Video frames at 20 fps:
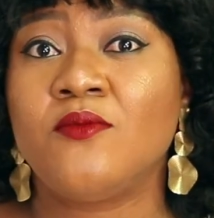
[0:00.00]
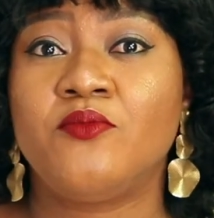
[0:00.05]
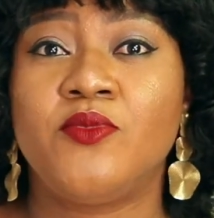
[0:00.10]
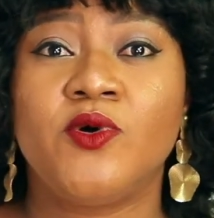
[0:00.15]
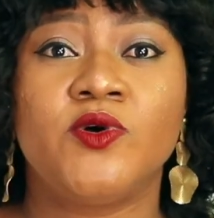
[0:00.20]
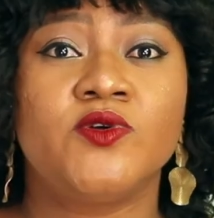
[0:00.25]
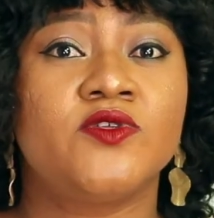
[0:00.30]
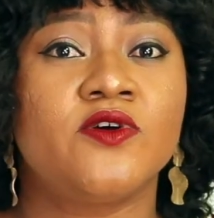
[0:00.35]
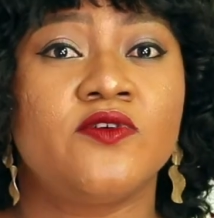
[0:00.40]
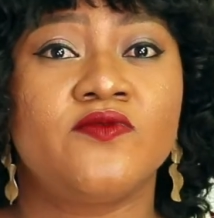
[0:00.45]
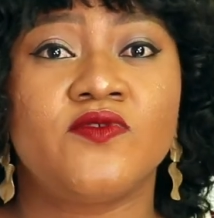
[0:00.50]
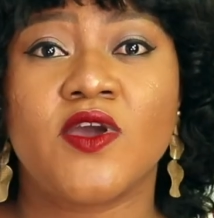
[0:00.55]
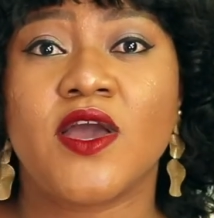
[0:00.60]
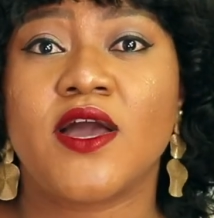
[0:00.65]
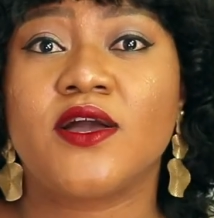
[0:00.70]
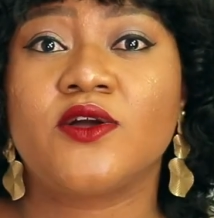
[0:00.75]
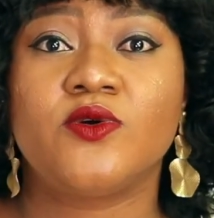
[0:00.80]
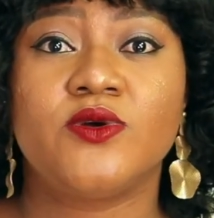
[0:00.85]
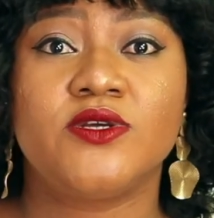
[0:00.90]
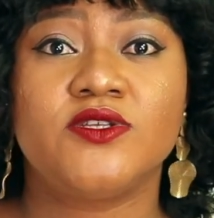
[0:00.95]
Both of you
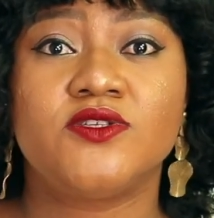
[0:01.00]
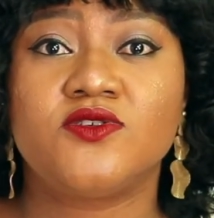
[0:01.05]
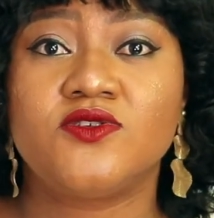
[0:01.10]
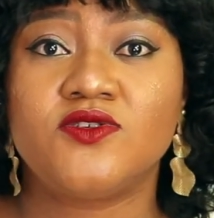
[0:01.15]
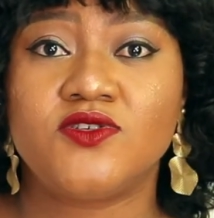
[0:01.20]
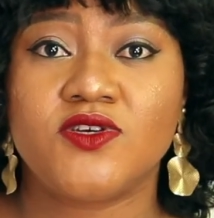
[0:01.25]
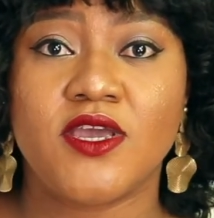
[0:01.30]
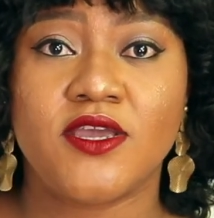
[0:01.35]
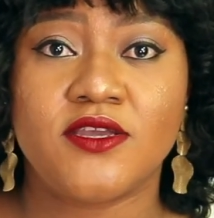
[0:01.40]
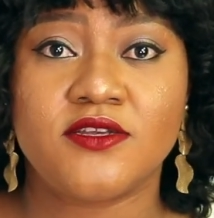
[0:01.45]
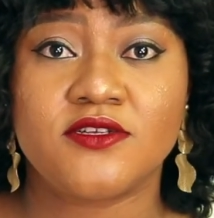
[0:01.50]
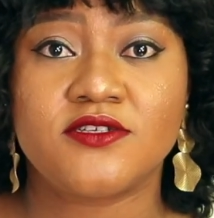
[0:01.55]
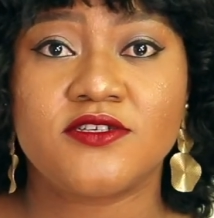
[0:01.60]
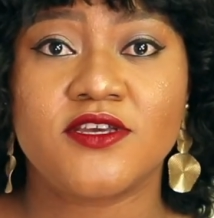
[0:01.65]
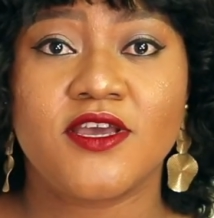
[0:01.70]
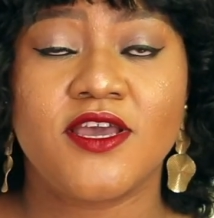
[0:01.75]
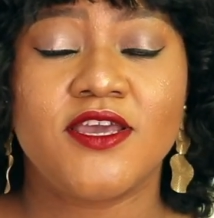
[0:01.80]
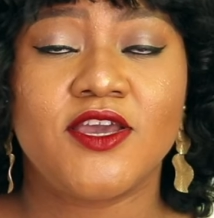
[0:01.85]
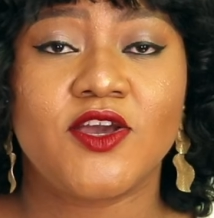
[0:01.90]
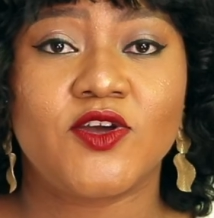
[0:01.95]
are going to change.
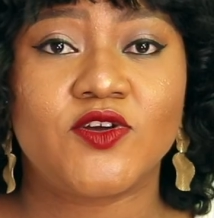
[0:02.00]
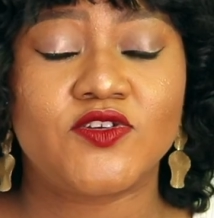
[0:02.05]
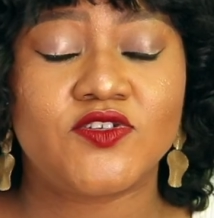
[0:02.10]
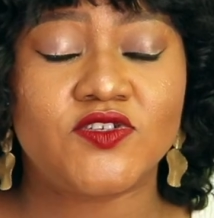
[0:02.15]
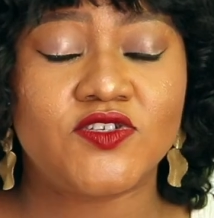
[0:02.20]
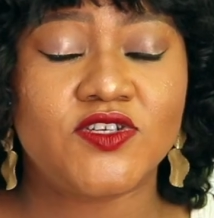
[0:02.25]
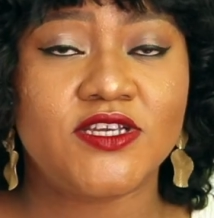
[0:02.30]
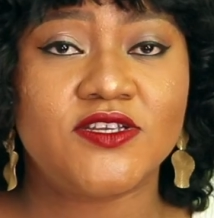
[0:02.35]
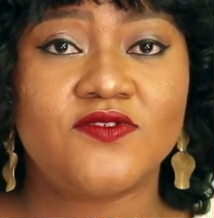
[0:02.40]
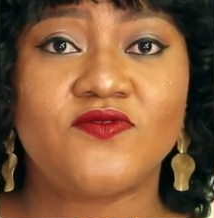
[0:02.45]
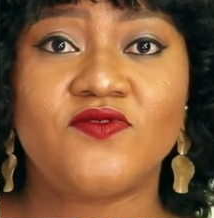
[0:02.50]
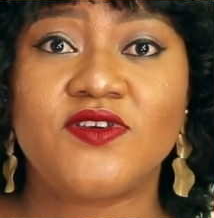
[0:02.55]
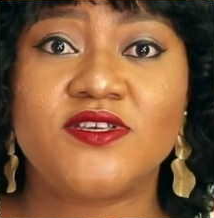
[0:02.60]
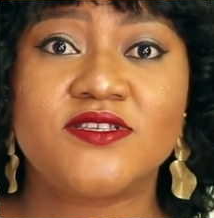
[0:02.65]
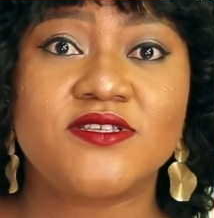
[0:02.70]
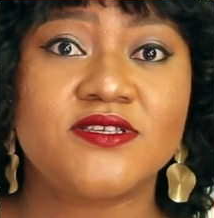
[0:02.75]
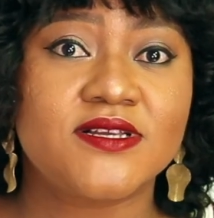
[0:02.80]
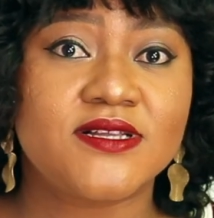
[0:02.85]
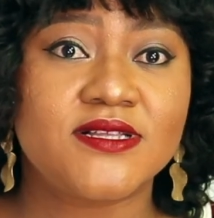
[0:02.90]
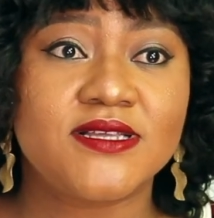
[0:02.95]
You're going to change
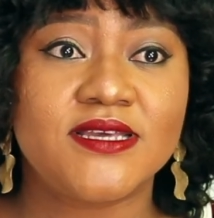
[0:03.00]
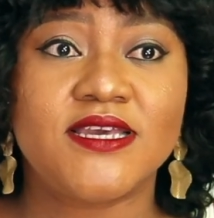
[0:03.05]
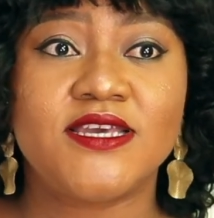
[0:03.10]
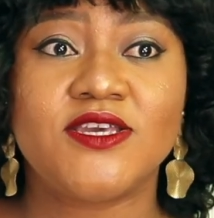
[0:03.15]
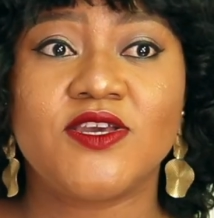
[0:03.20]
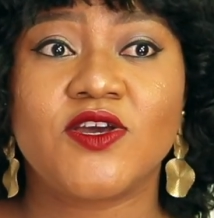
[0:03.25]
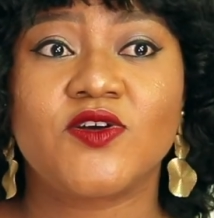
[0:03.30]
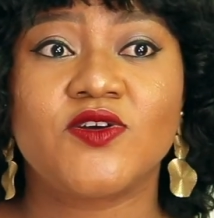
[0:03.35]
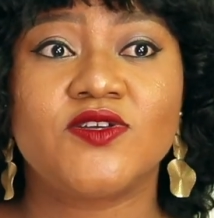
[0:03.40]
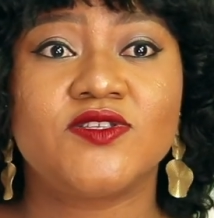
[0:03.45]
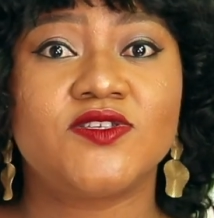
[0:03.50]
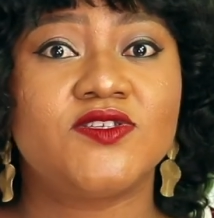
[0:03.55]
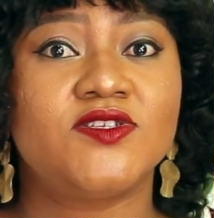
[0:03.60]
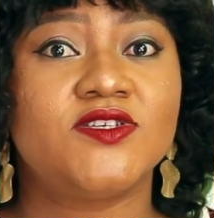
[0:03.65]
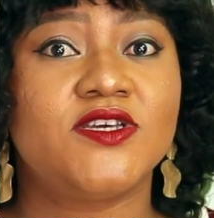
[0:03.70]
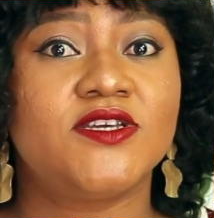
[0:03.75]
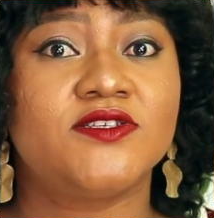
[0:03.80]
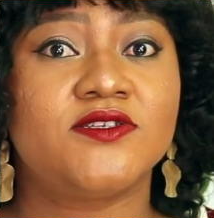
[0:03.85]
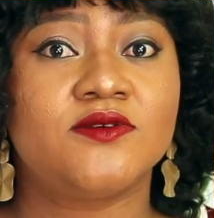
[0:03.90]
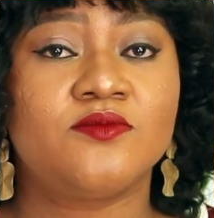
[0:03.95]
physically, you're going to
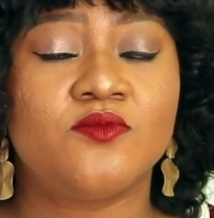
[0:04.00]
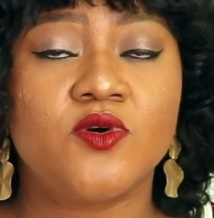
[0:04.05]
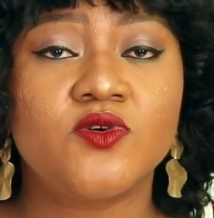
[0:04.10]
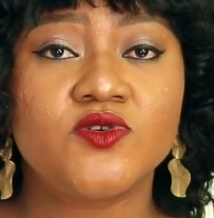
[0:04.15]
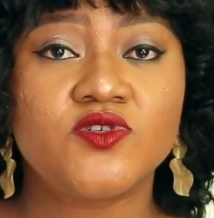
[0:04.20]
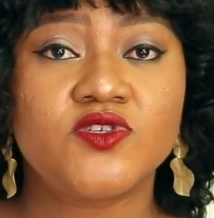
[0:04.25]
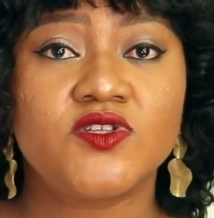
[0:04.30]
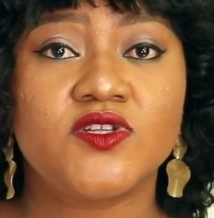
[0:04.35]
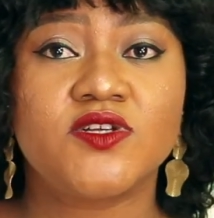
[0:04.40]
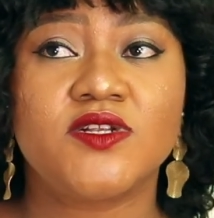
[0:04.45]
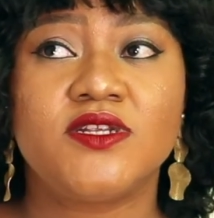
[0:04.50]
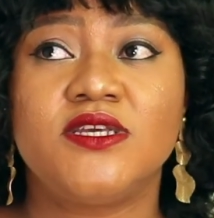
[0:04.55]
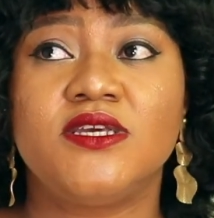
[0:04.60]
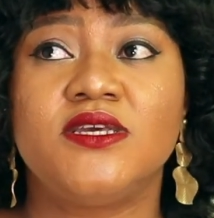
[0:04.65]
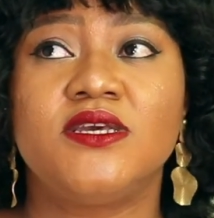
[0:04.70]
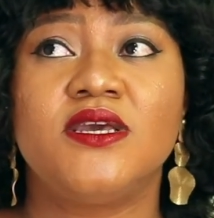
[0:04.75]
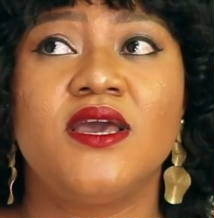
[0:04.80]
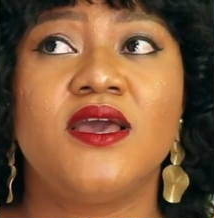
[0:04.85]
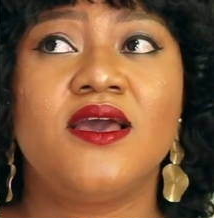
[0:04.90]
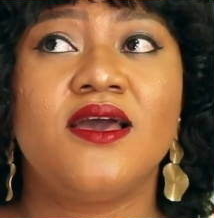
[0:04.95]
change
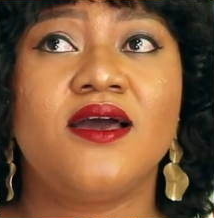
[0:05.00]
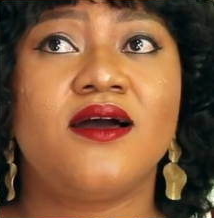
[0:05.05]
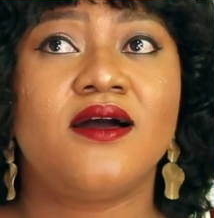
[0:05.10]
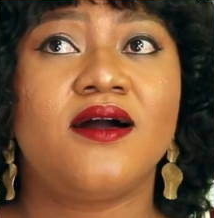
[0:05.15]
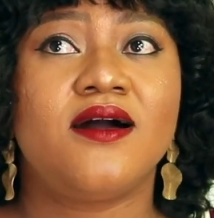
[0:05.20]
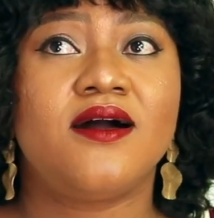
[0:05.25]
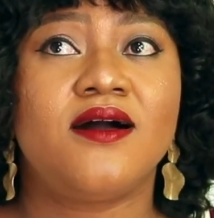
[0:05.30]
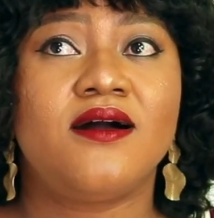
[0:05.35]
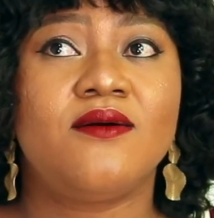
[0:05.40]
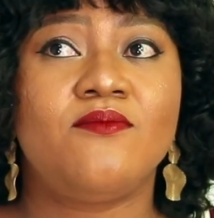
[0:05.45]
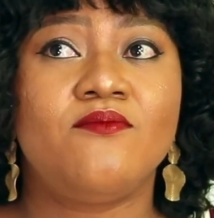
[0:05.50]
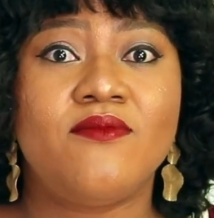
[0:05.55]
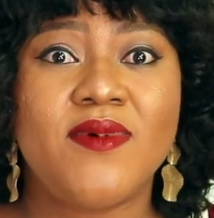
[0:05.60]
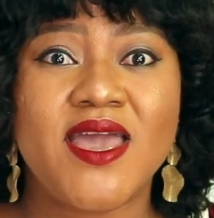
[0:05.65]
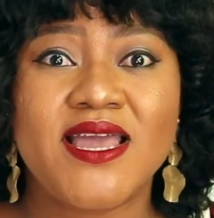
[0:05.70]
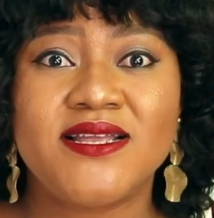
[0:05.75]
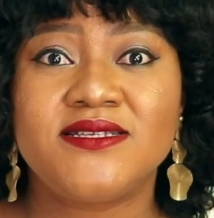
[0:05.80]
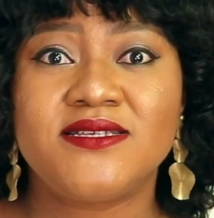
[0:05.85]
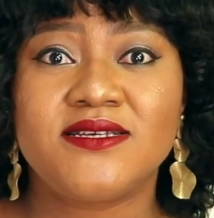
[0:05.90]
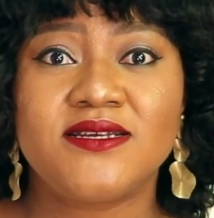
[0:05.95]
emotionally,
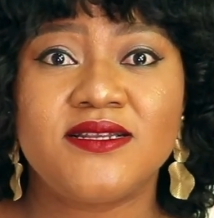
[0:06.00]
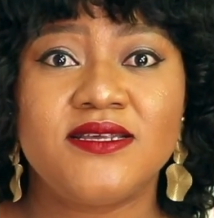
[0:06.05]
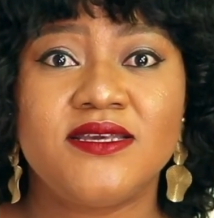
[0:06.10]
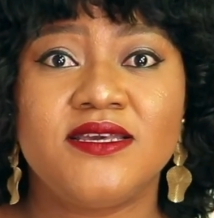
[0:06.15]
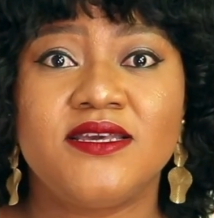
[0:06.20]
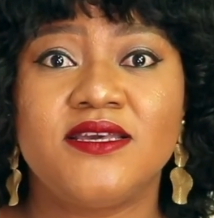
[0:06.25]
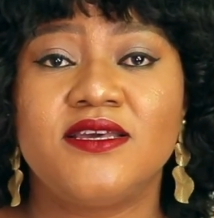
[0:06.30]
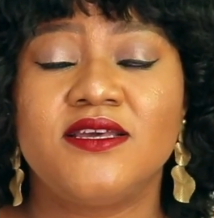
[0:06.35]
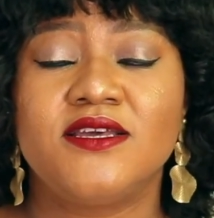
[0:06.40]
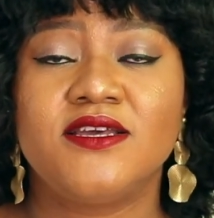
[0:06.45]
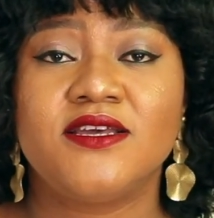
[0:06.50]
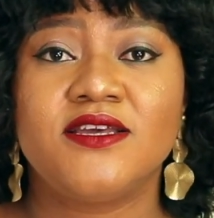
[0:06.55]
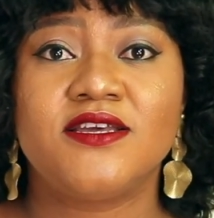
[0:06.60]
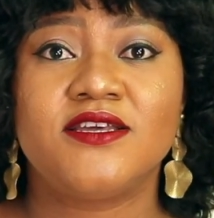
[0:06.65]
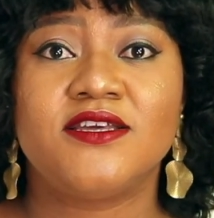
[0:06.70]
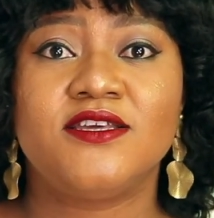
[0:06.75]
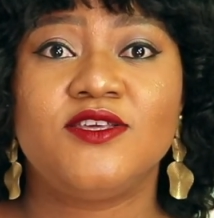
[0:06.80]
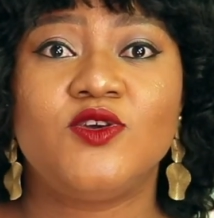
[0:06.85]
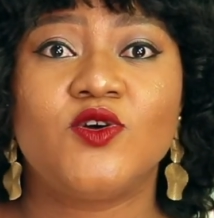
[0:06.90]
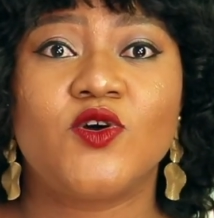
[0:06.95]
mentally.
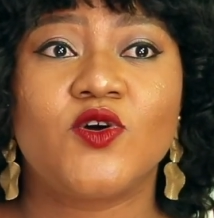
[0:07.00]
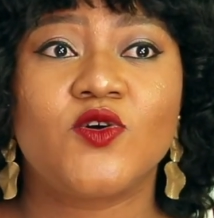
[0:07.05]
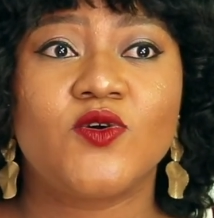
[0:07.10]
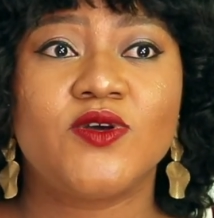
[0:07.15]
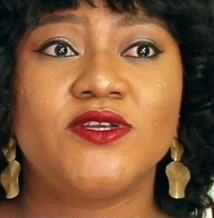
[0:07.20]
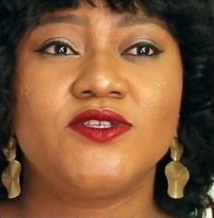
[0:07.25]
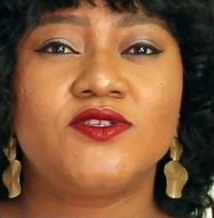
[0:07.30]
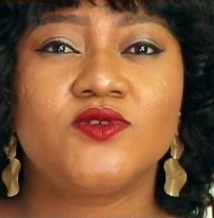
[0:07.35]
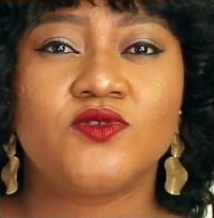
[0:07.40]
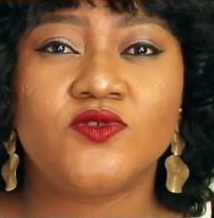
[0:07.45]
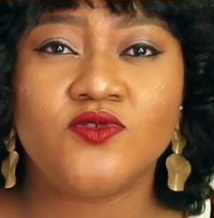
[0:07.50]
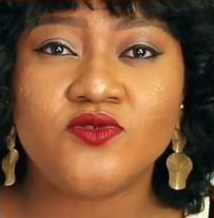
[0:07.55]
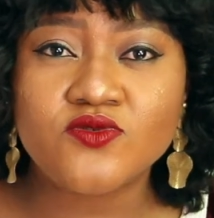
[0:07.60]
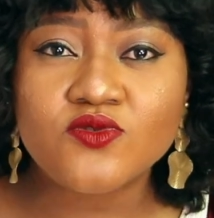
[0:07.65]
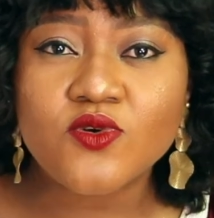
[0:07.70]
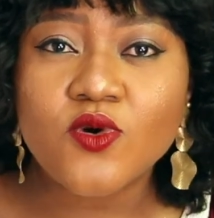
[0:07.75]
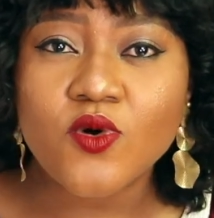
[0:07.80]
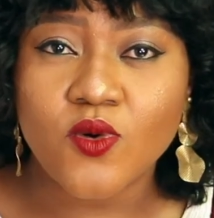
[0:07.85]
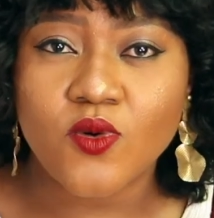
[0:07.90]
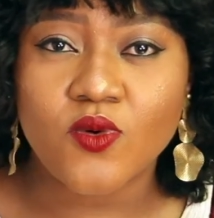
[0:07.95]
You're going to
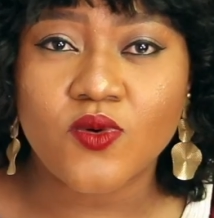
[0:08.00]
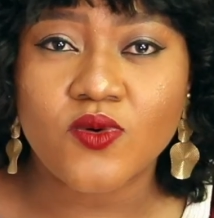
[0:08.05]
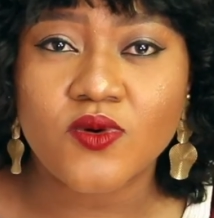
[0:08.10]
grow,